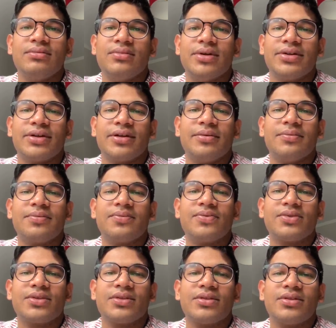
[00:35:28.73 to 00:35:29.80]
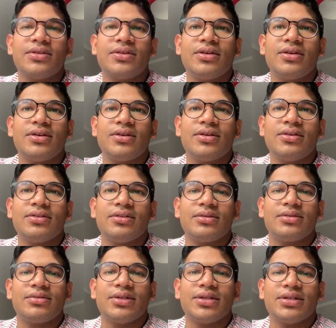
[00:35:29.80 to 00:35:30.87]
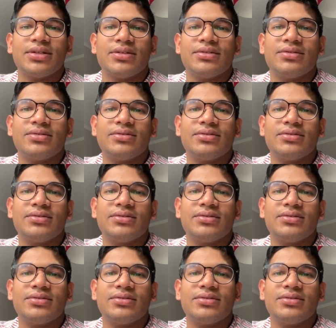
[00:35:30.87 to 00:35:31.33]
Very good. So I'm just reading.